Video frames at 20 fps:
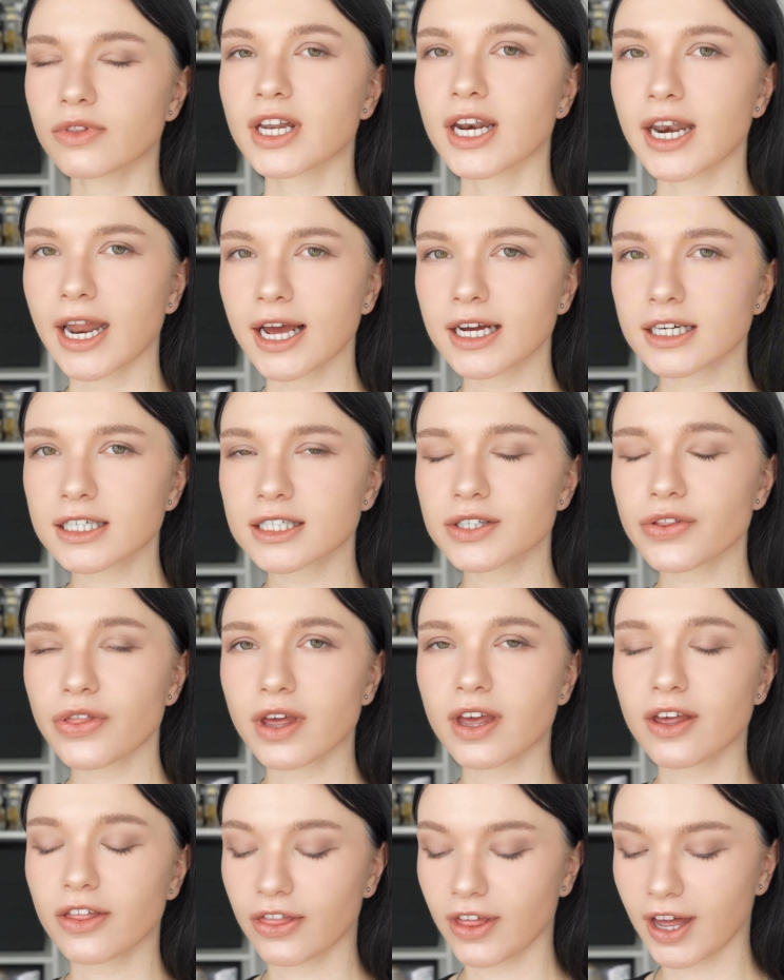The next
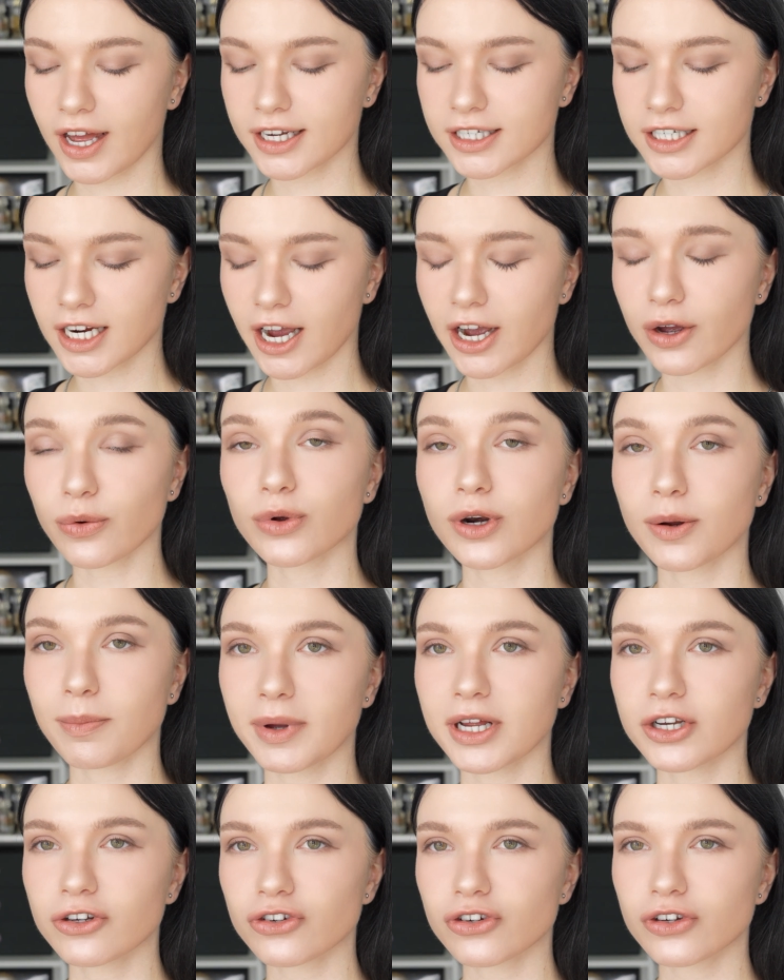thing that I want to
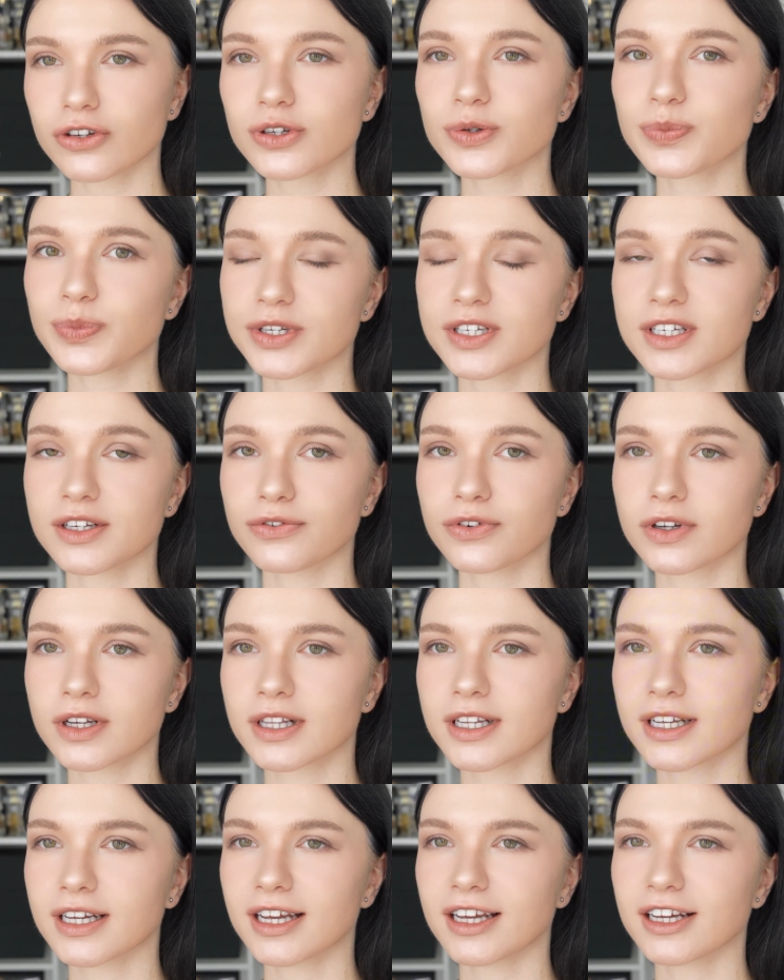mention
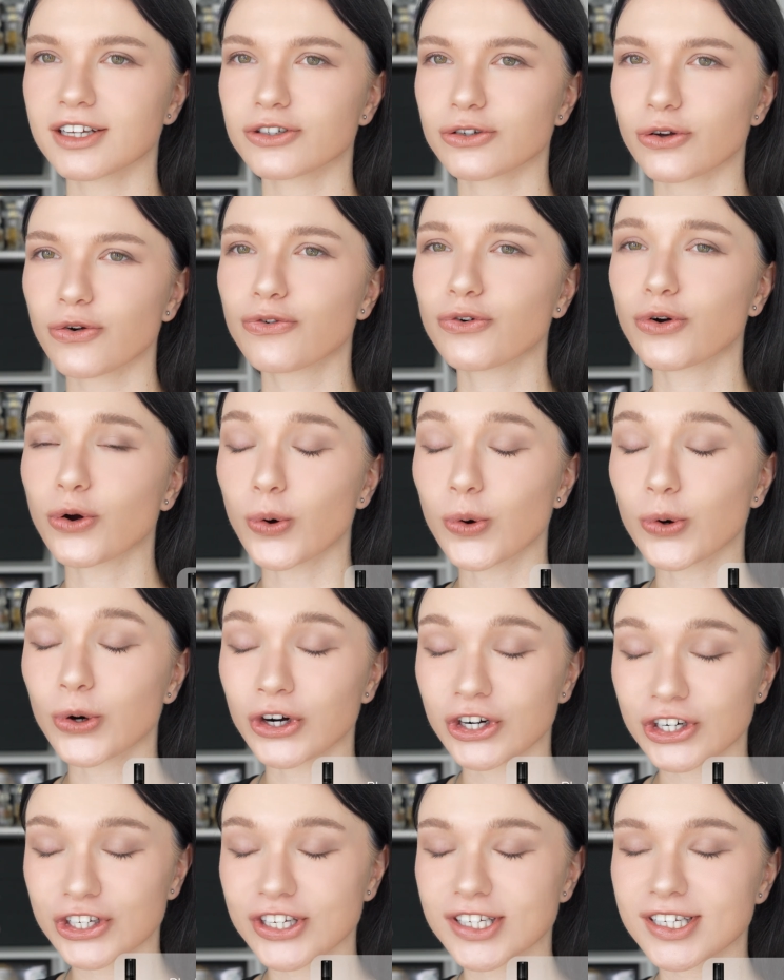specifically is, of
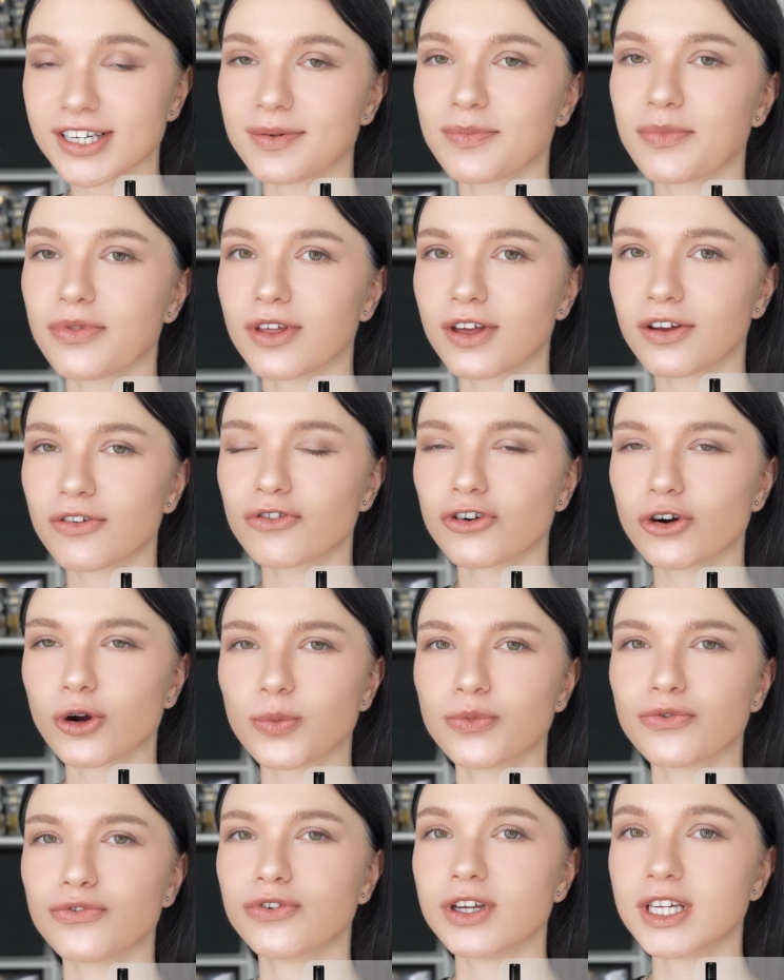course, something
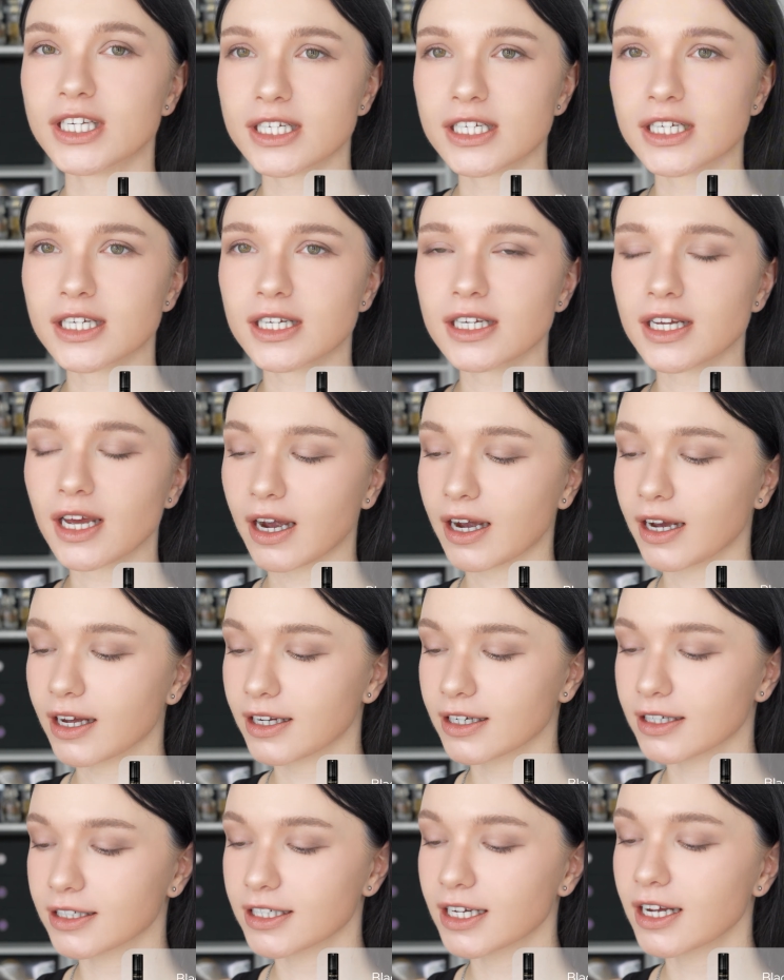from VT,
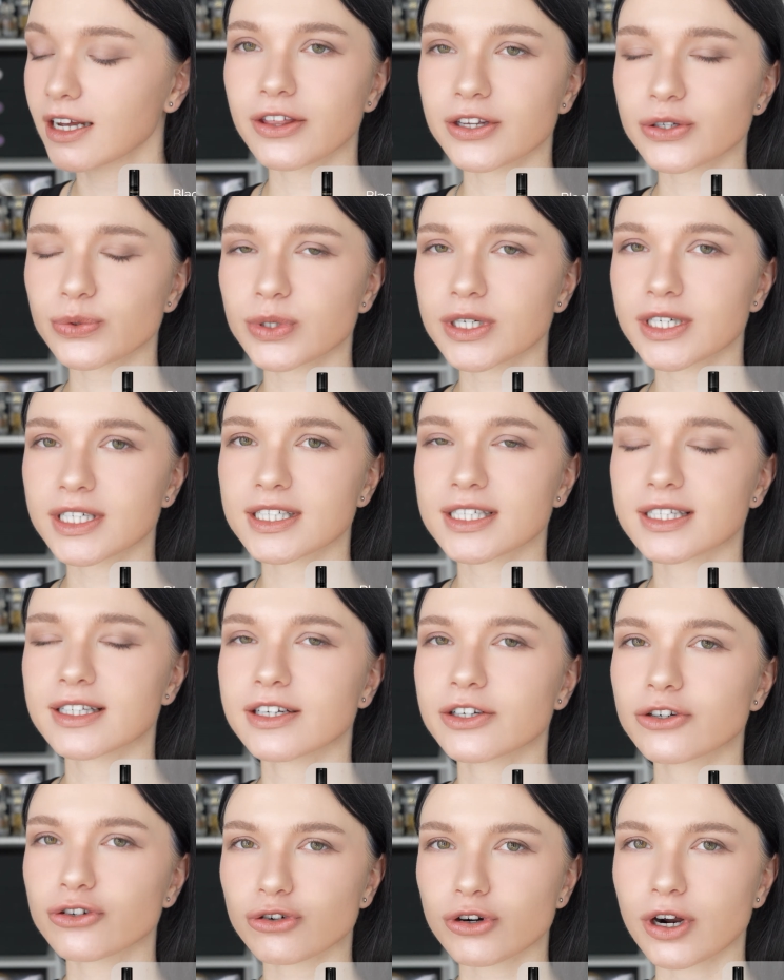and this one is
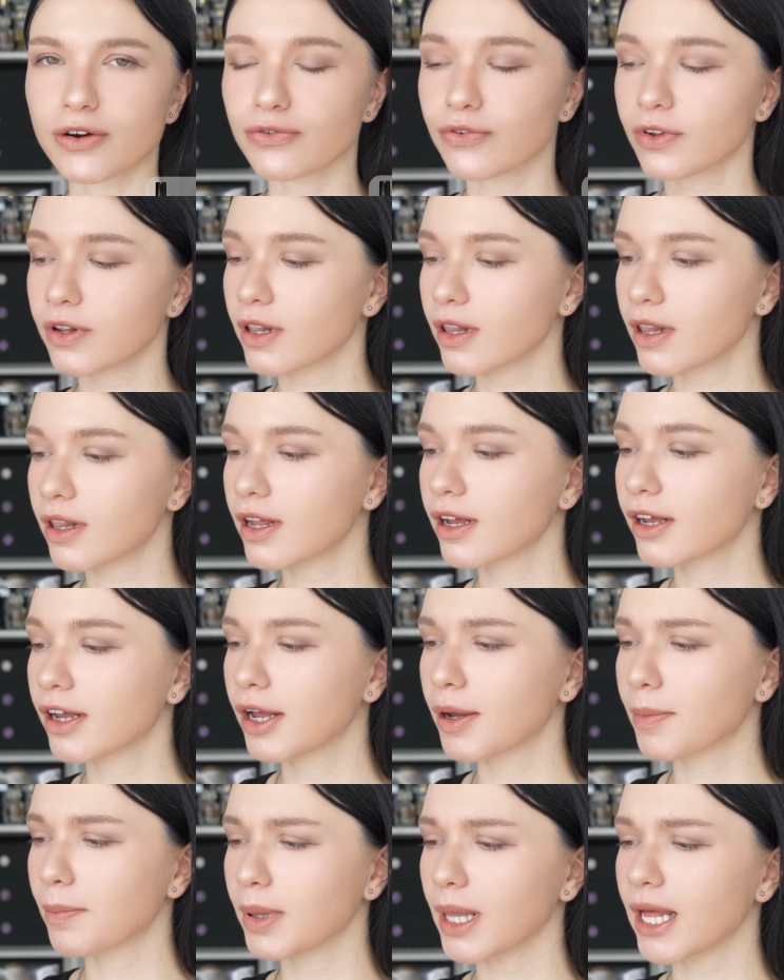the Truffle,
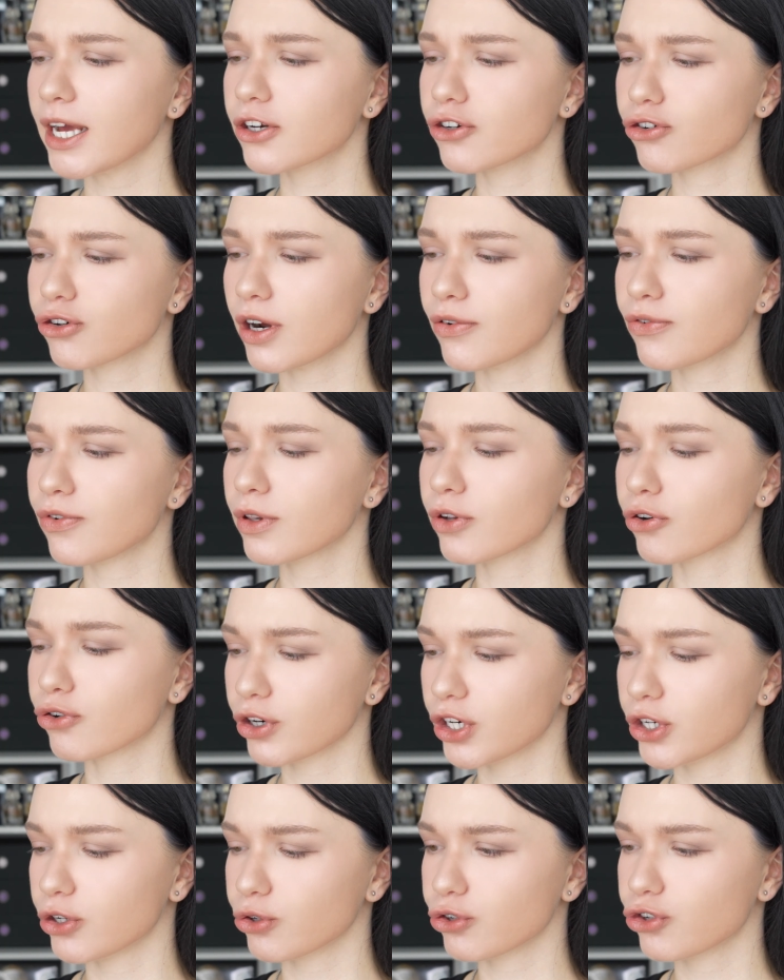Black Truffle
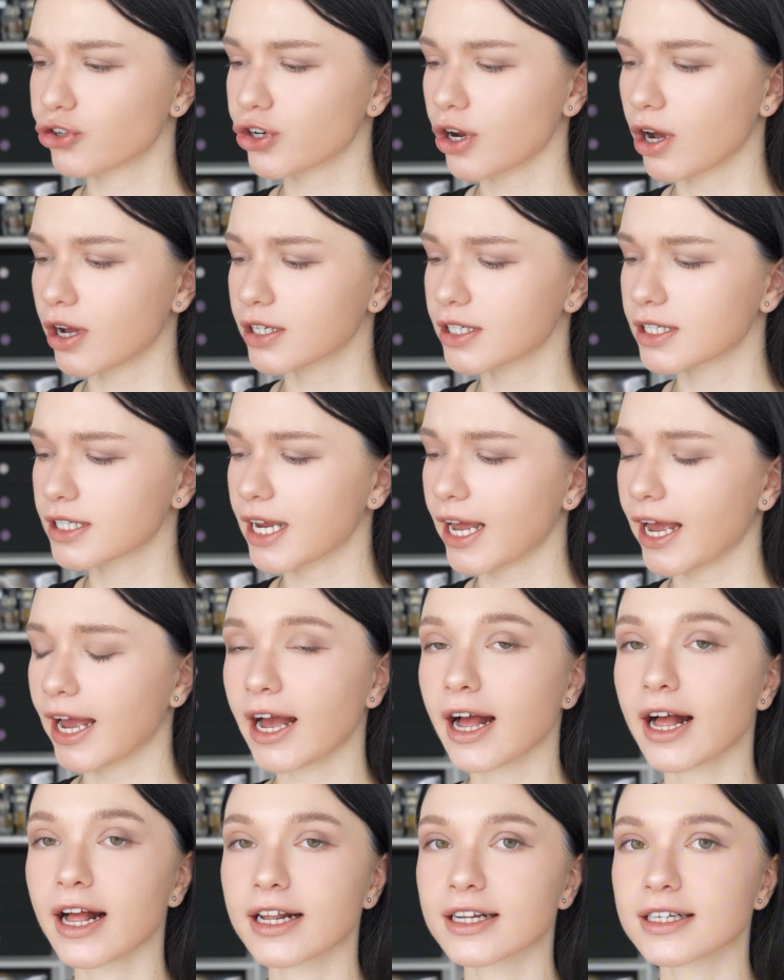Riddle Shot.
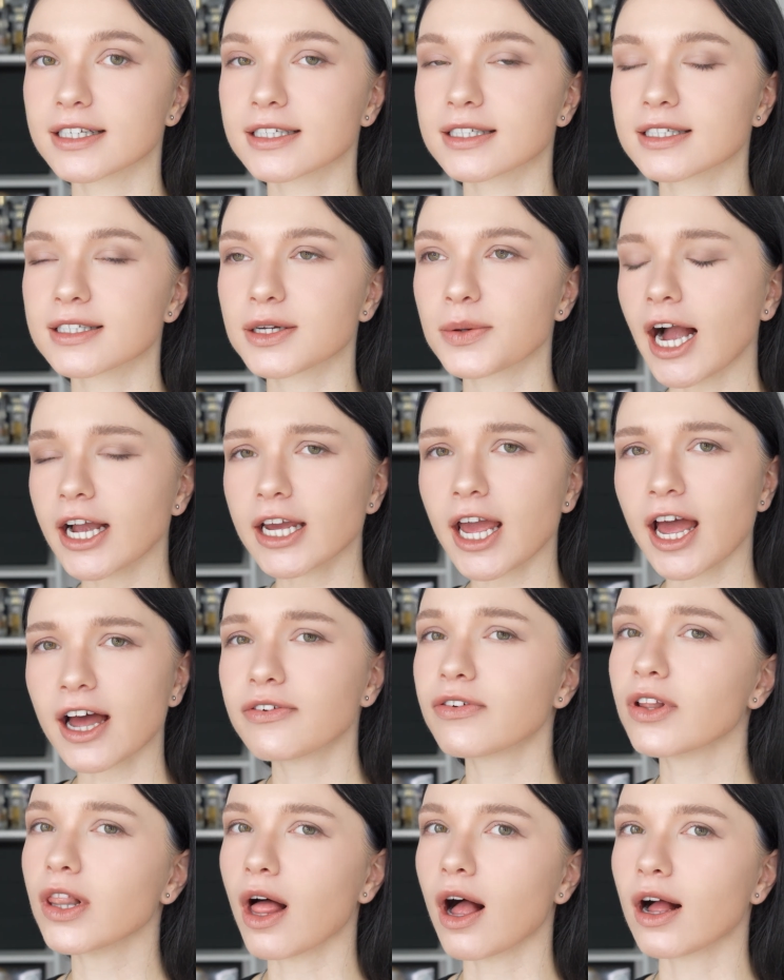And I
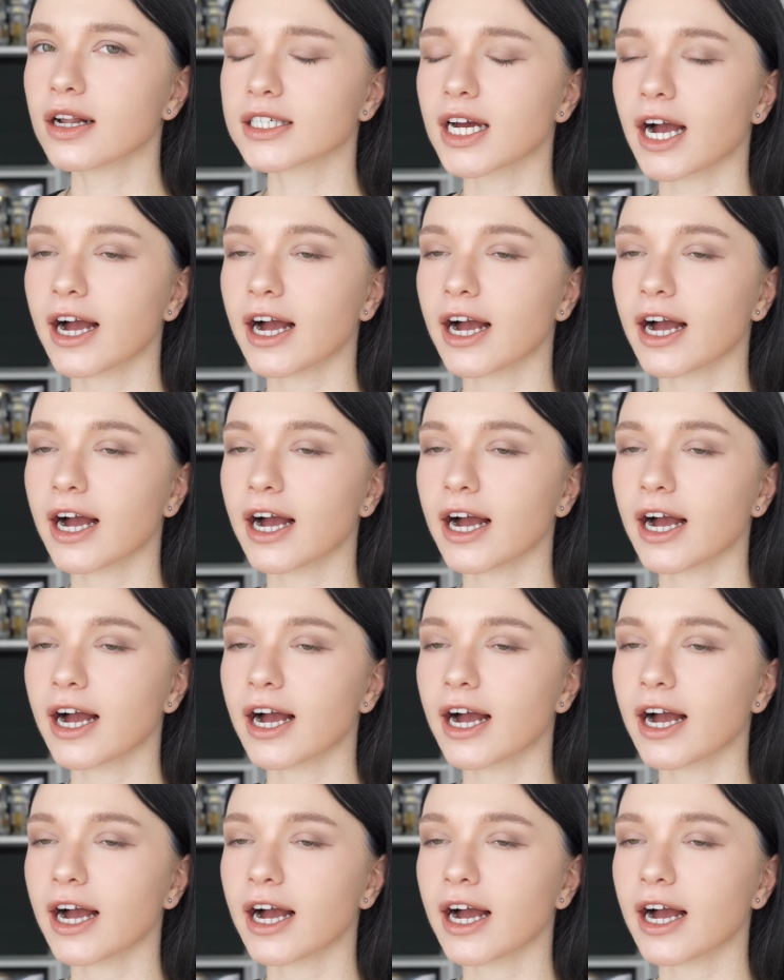have a lot.